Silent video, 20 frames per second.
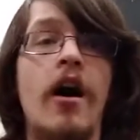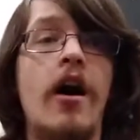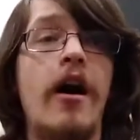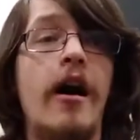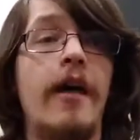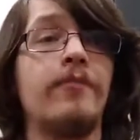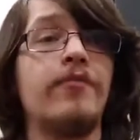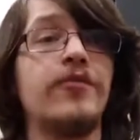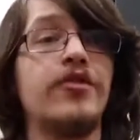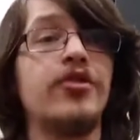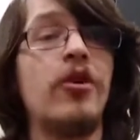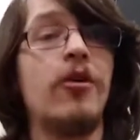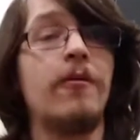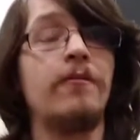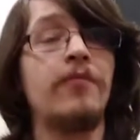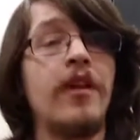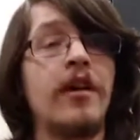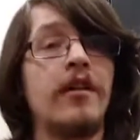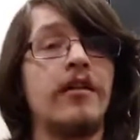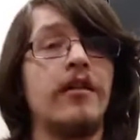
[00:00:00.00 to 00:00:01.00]
All right,
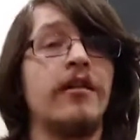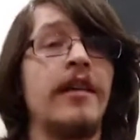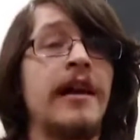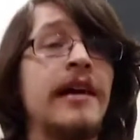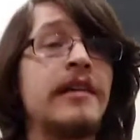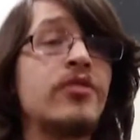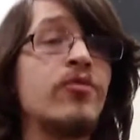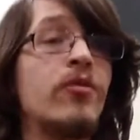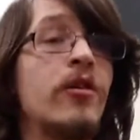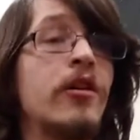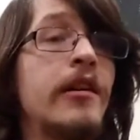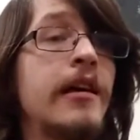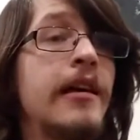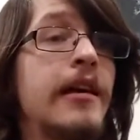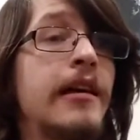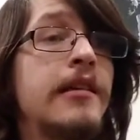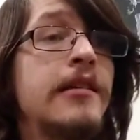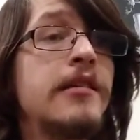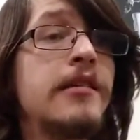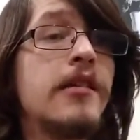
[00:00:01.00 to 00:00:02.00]
so the next one
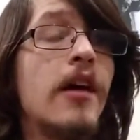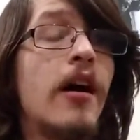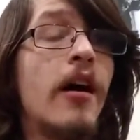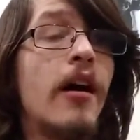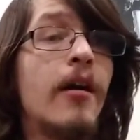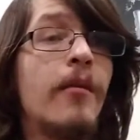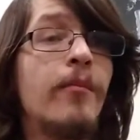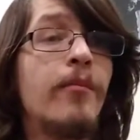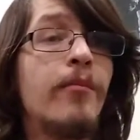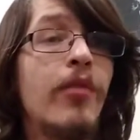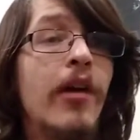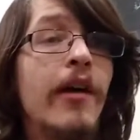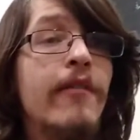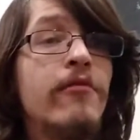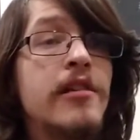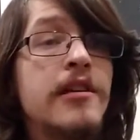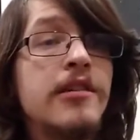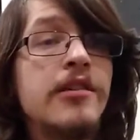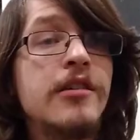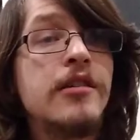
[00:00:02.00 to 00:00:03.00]
is
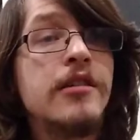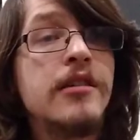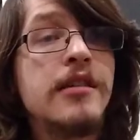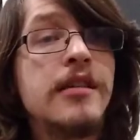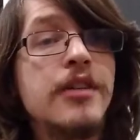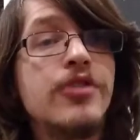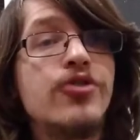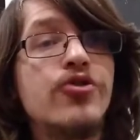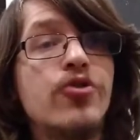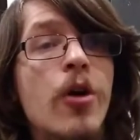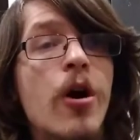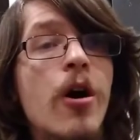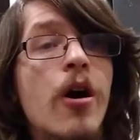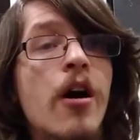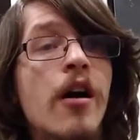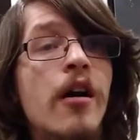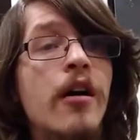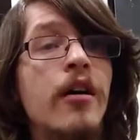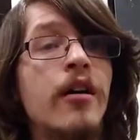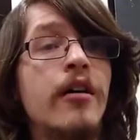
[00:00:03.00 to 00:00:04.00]
private lesson. It says
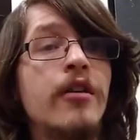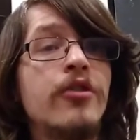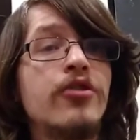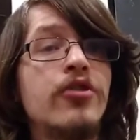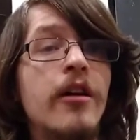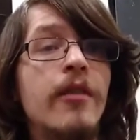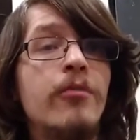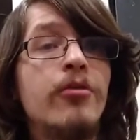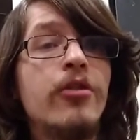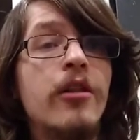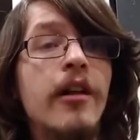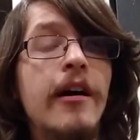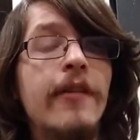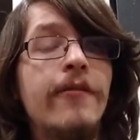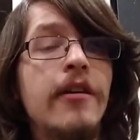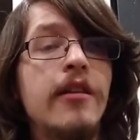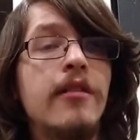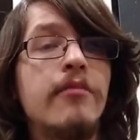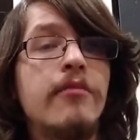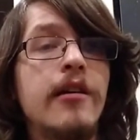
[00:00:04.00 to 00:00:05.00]
draw a treble
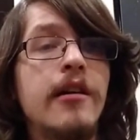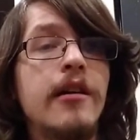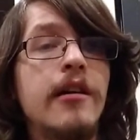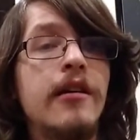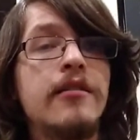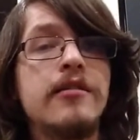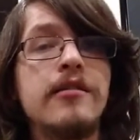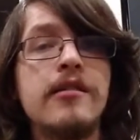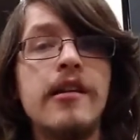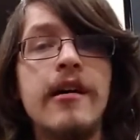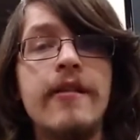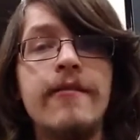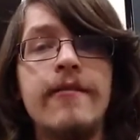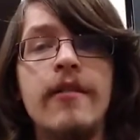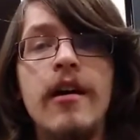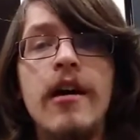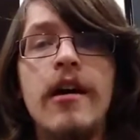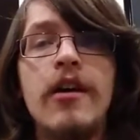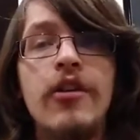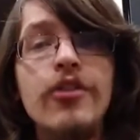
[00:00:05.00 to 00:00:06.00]
clef at the beginning of the staff.
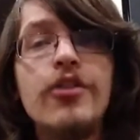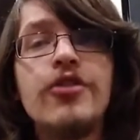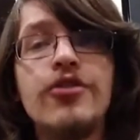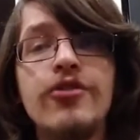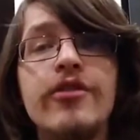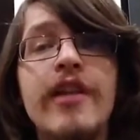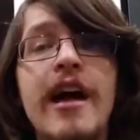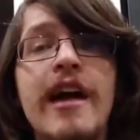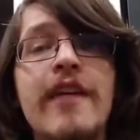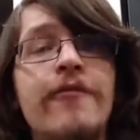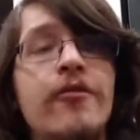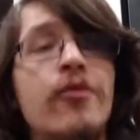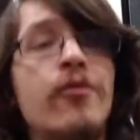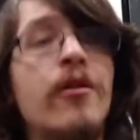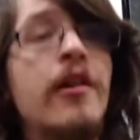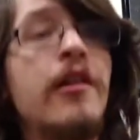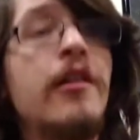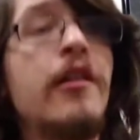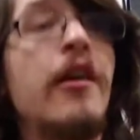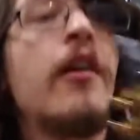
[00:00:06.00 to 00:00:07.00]
You can do that if you
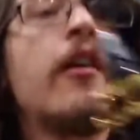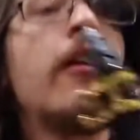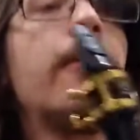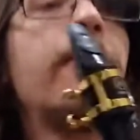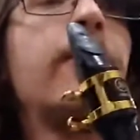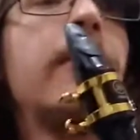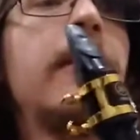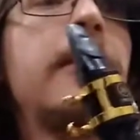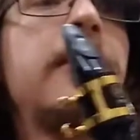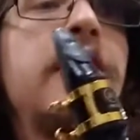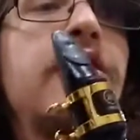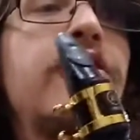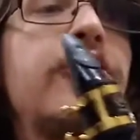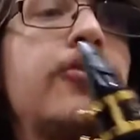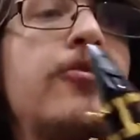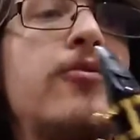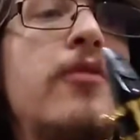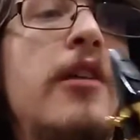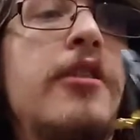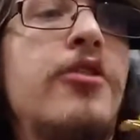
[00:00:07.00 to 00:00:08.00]
want. It
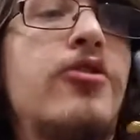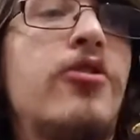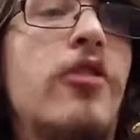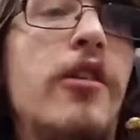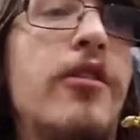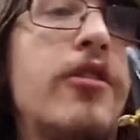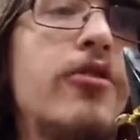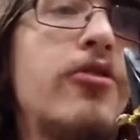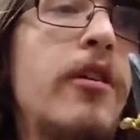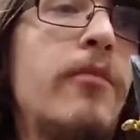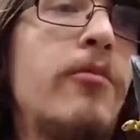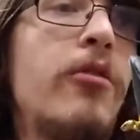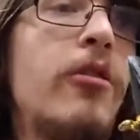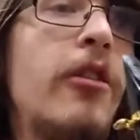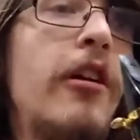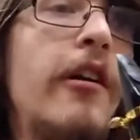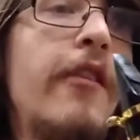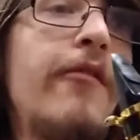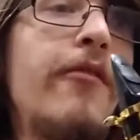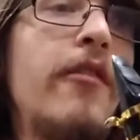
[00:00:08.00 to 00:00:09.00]
teaches you how to draw the treble
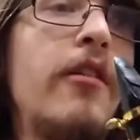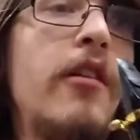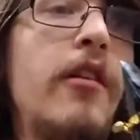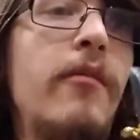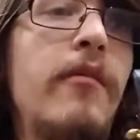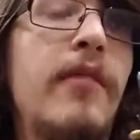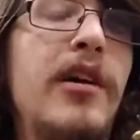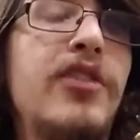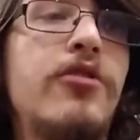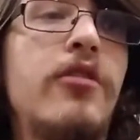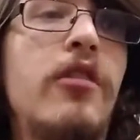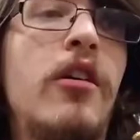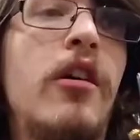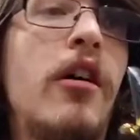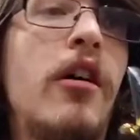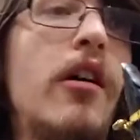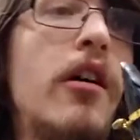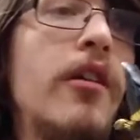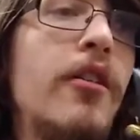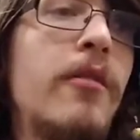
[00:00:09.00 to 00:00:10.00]
clef and measure
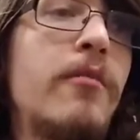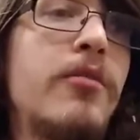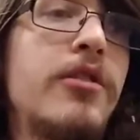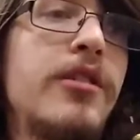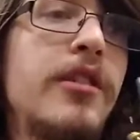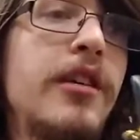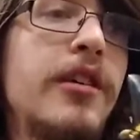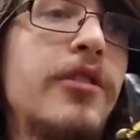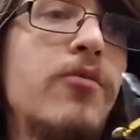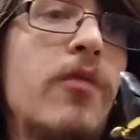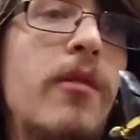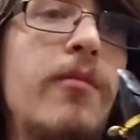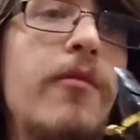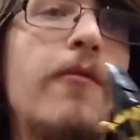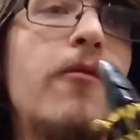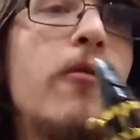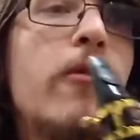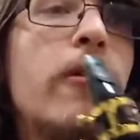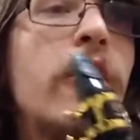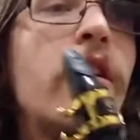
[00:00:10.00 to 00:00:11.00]
number 6 right
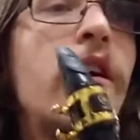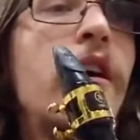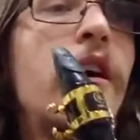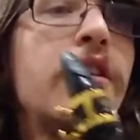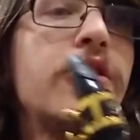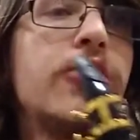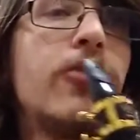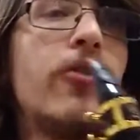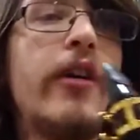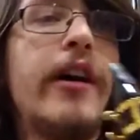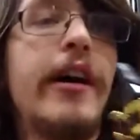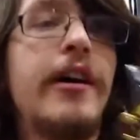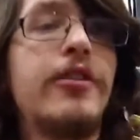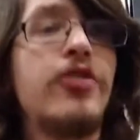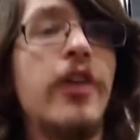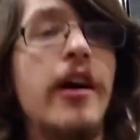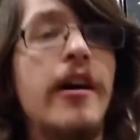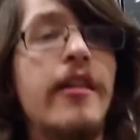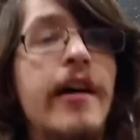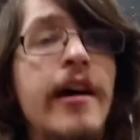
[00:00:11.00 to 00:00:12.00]
before. So go ahead and
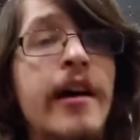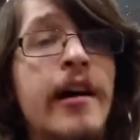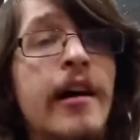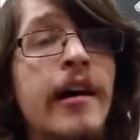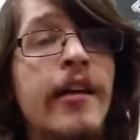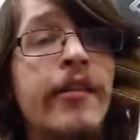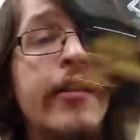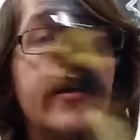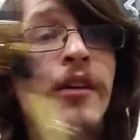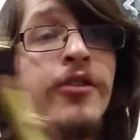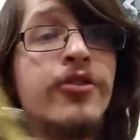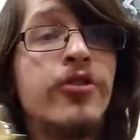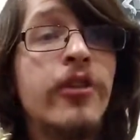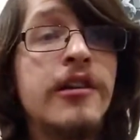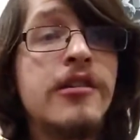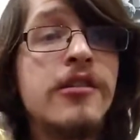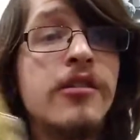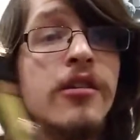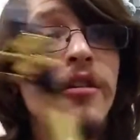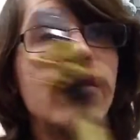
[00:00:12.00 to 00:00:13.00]
try that, and then
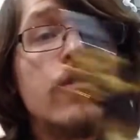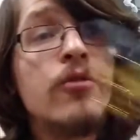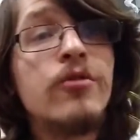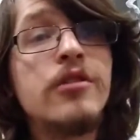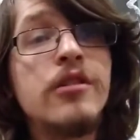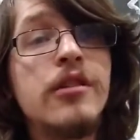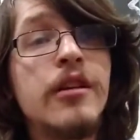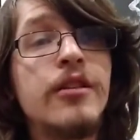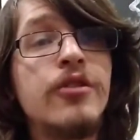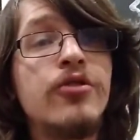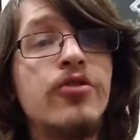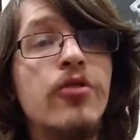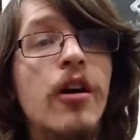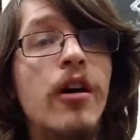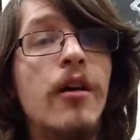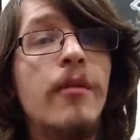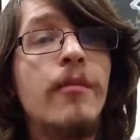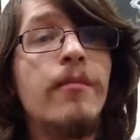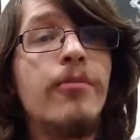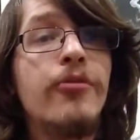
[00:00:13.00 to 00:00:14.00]
trace the notes and
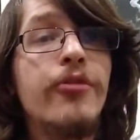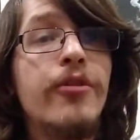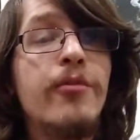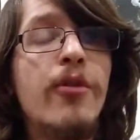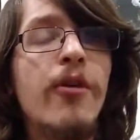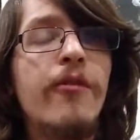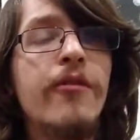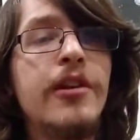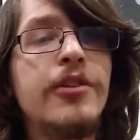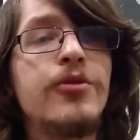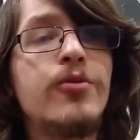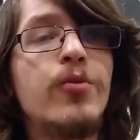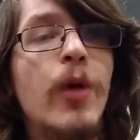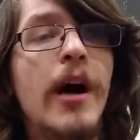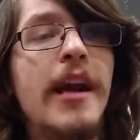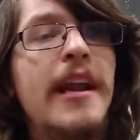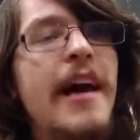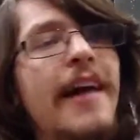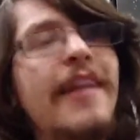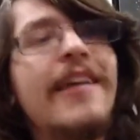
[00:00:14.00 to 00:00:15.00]
draw 3 more of each.
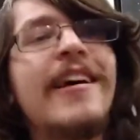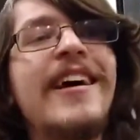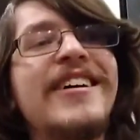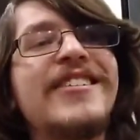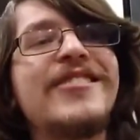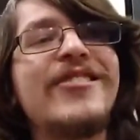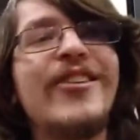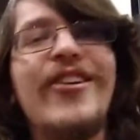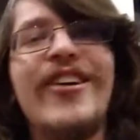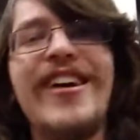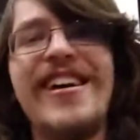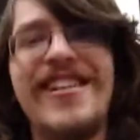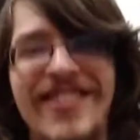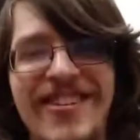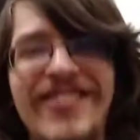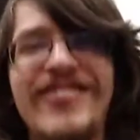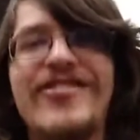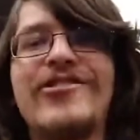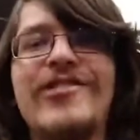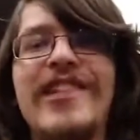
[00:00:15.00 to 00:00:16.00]
Why not? So go ahead
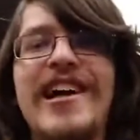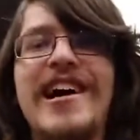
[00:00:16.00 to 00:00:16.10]
and do